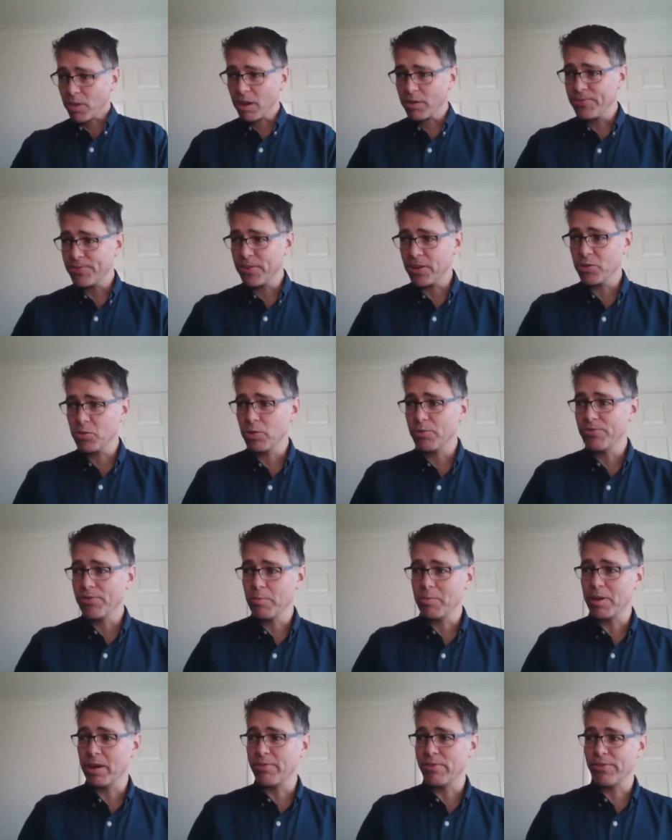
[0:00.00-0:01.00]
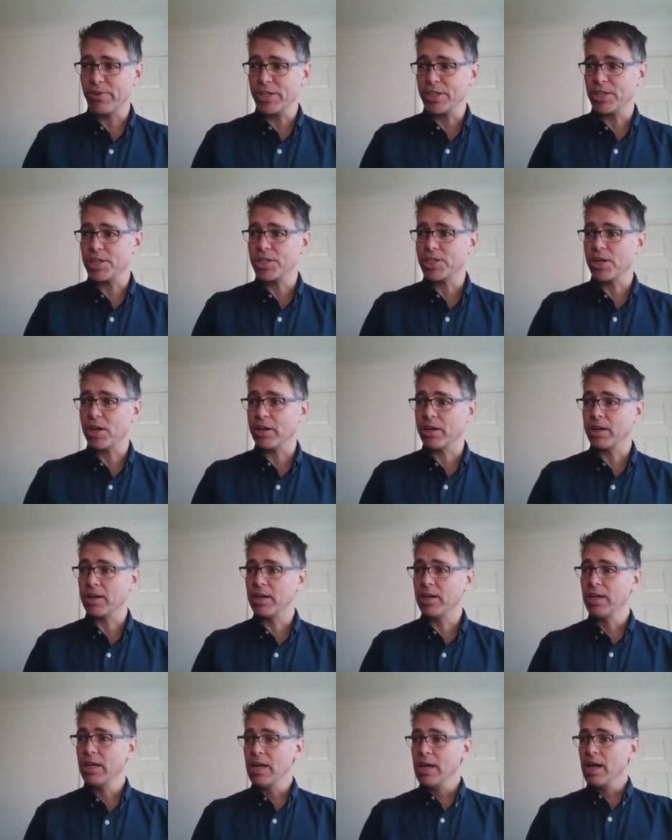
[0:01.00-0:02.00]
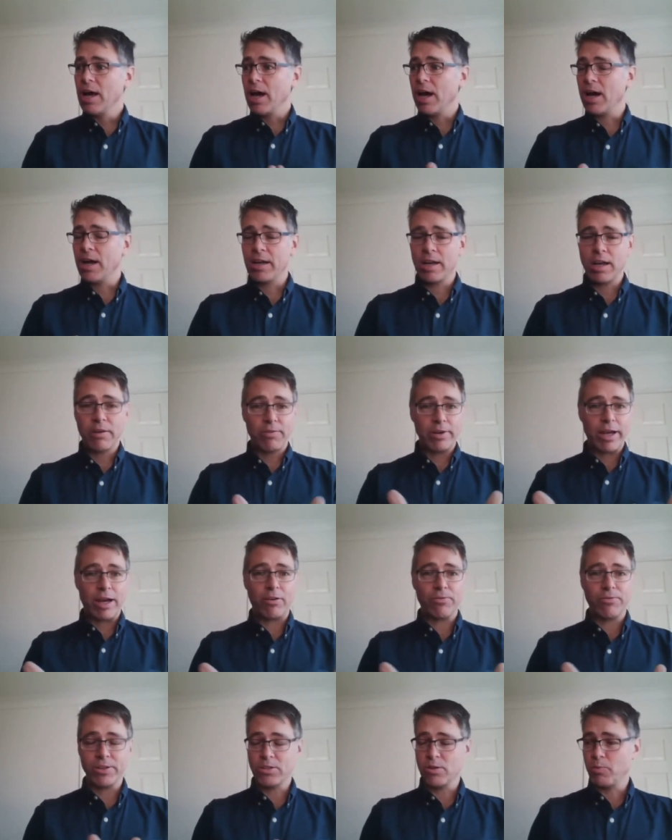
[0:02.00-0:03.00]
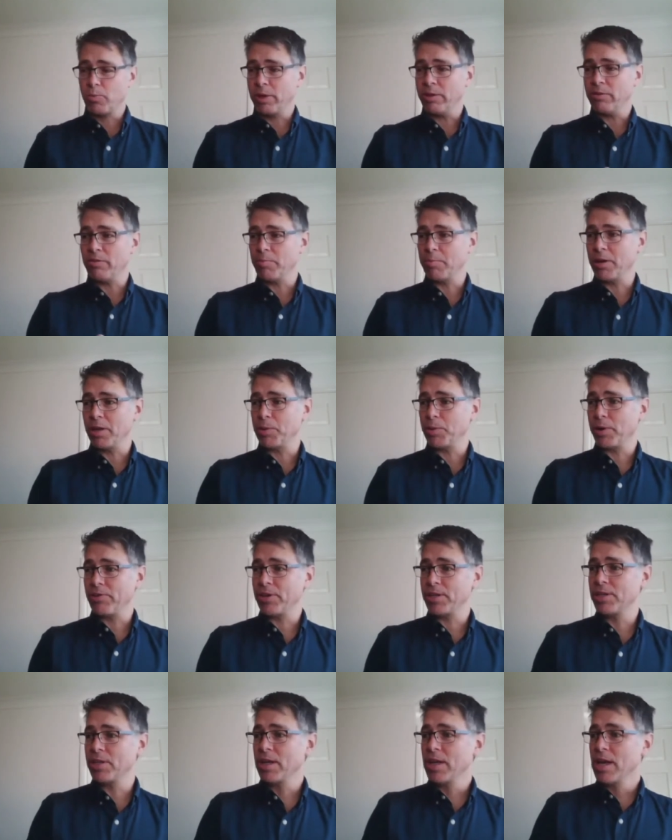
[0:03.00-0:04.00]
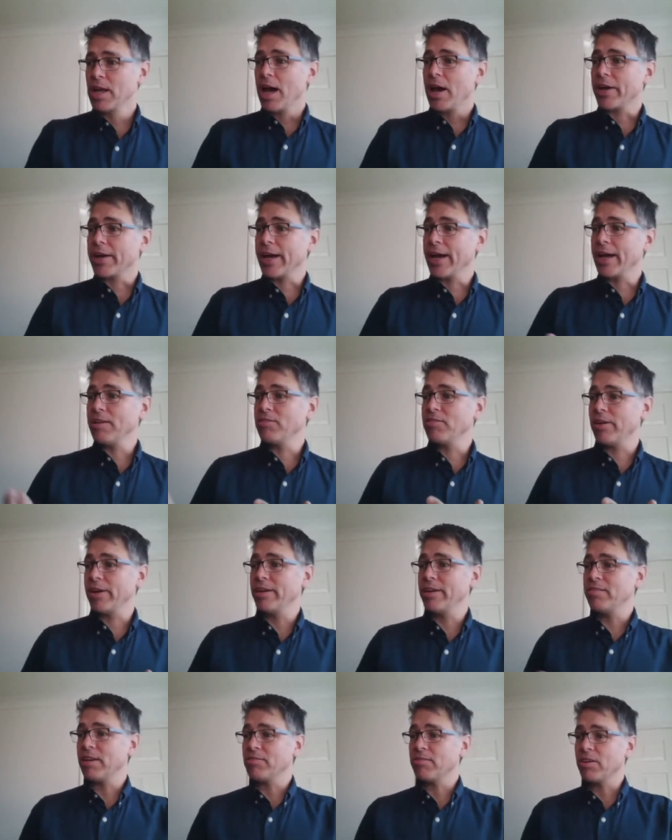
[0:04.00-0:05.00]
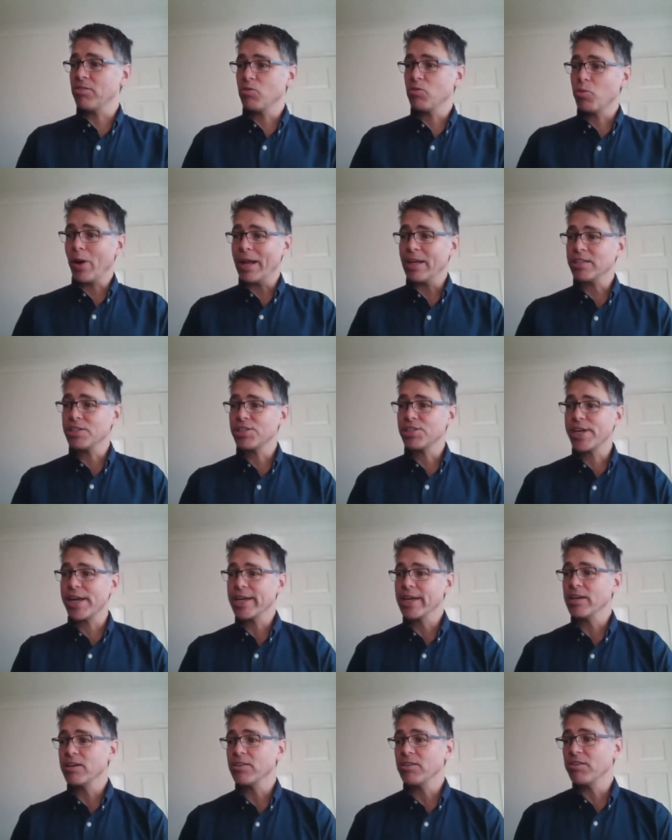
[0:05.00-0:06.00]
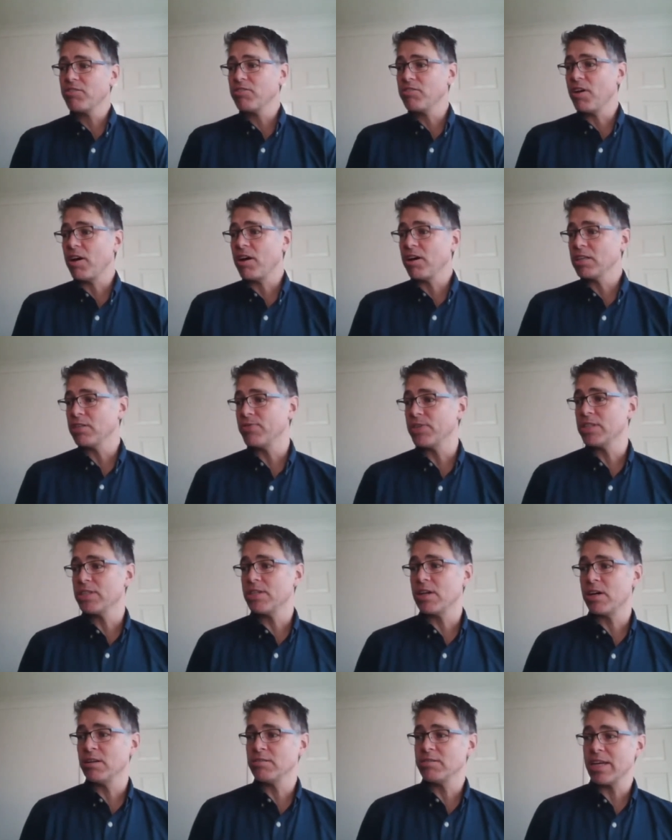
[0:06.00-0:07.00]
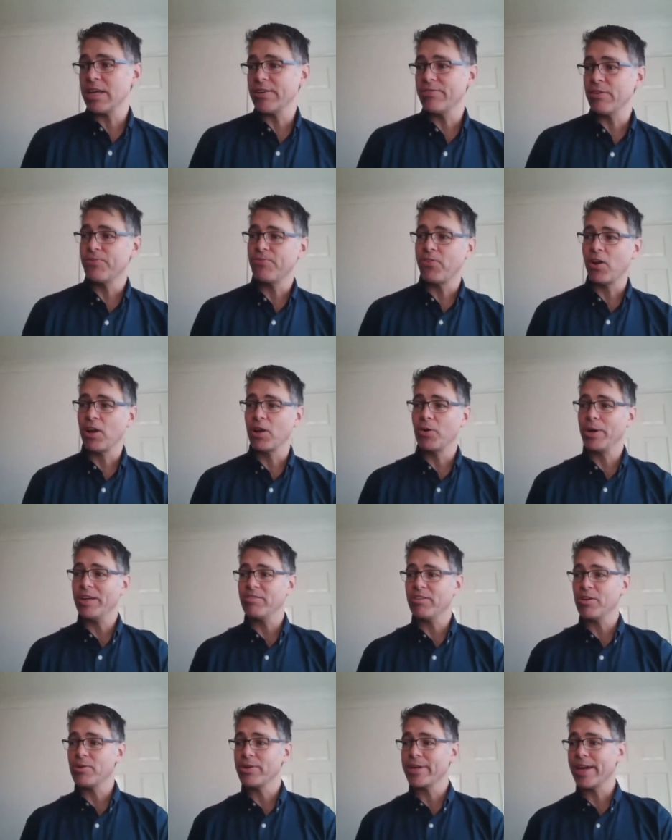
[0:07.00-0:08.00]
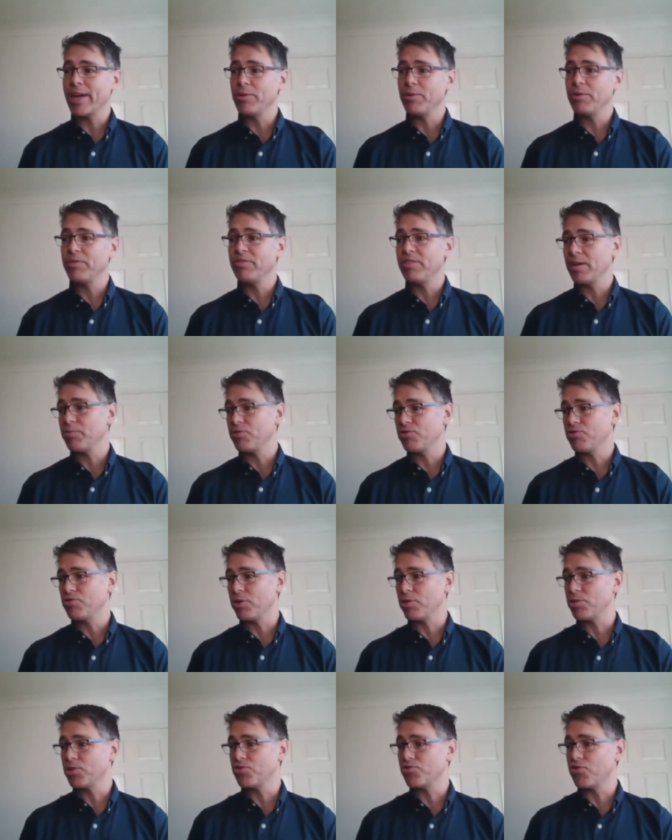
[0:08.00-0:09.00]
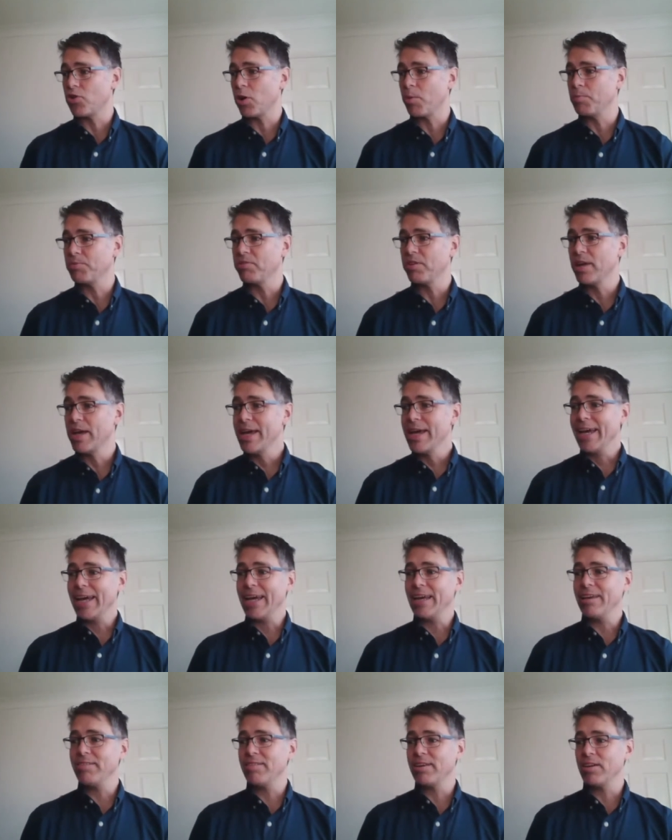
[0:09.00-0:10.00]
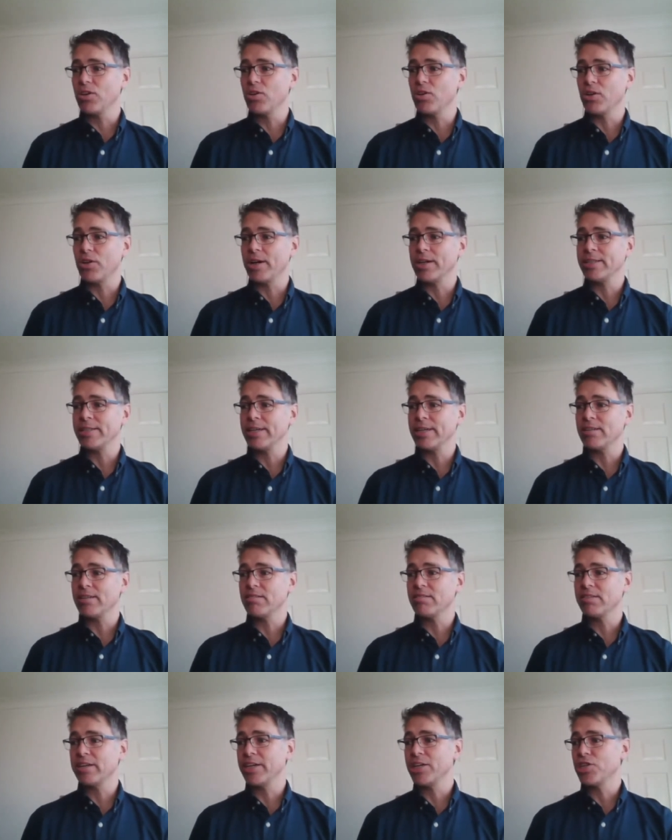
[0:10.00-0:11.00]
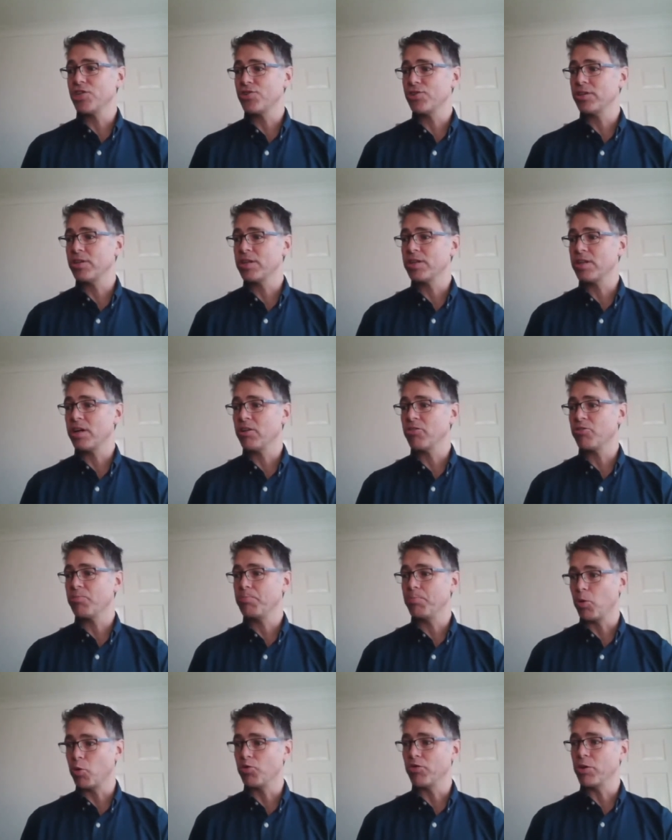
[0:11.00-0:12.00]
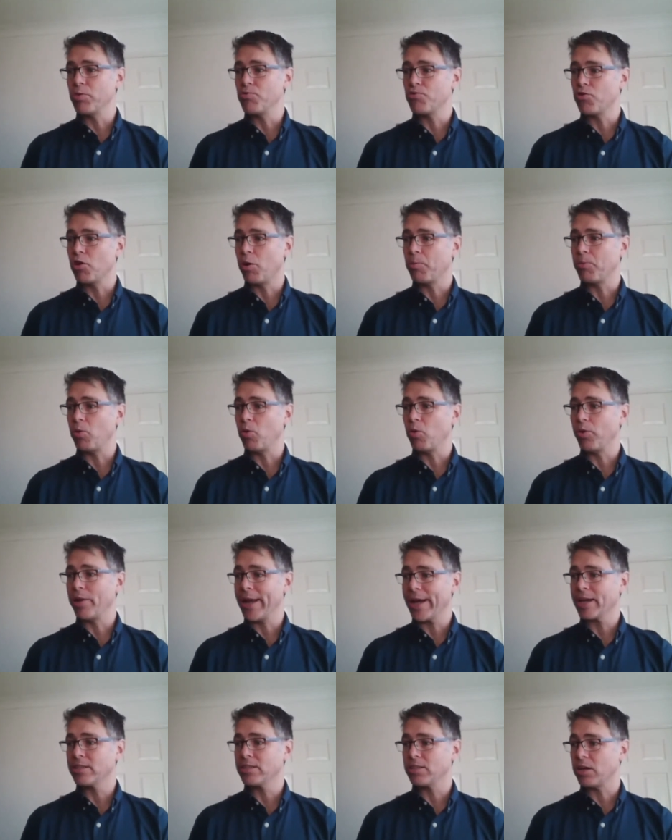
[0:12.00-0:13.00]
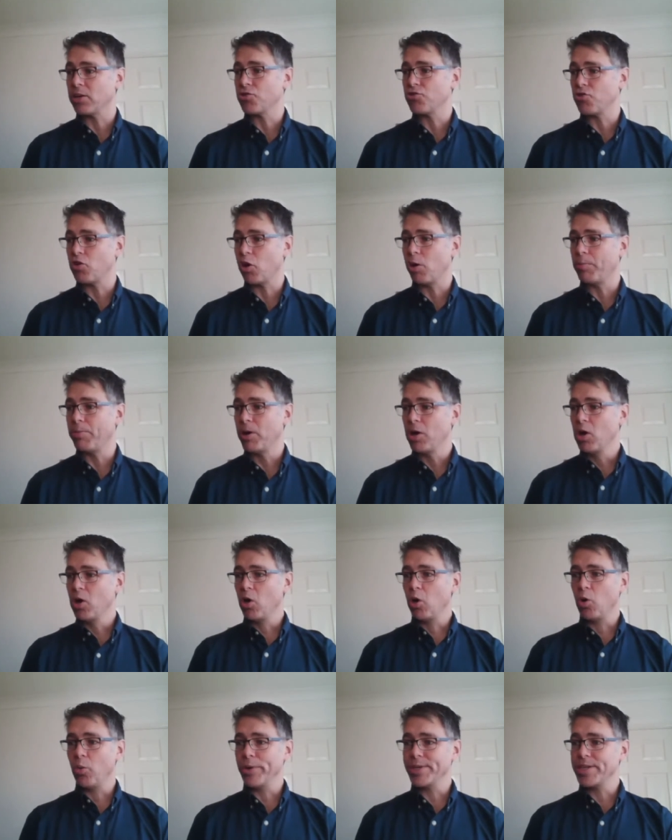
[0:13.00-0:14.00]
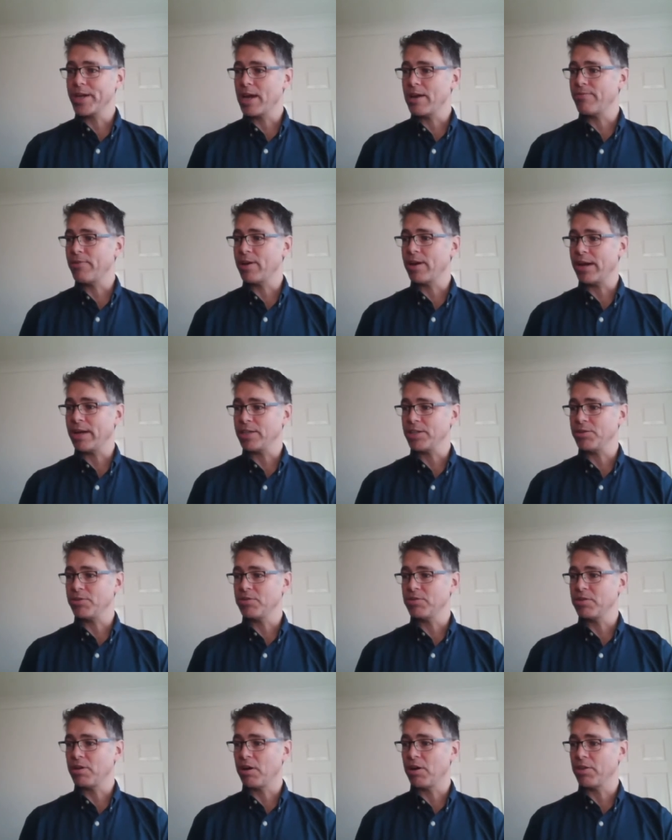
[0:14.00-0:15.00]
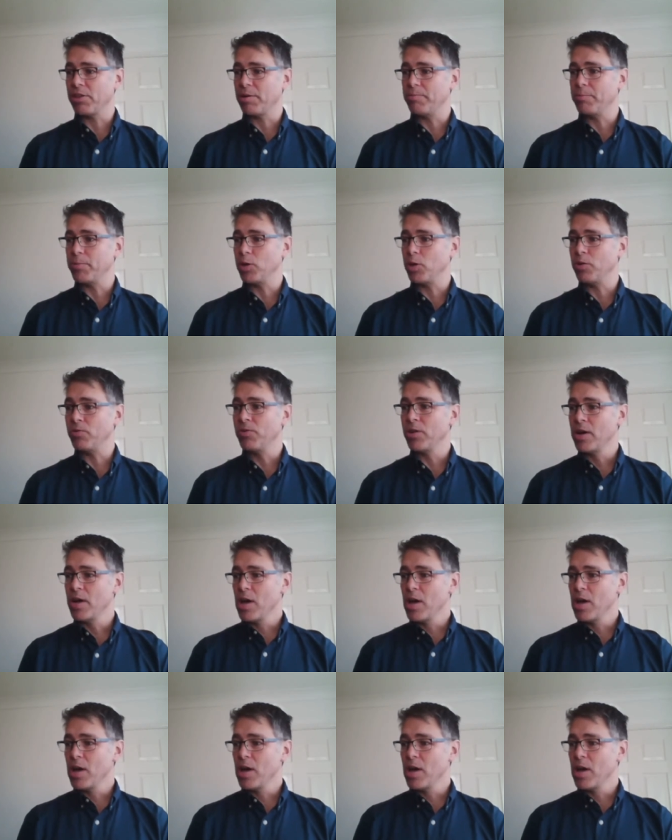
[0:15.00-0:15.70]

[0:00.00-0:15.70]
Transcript: First one from the lovely Richard Chandler. Uh, lovely outfit on Wednesday, by the way, Richard. Okay, so he says, as well as checking at the start of a dance if a follow is okay with dip stroke drops, is it a good idea to say during the dance ballroom drop or neck duck drop or whichever as you start the move?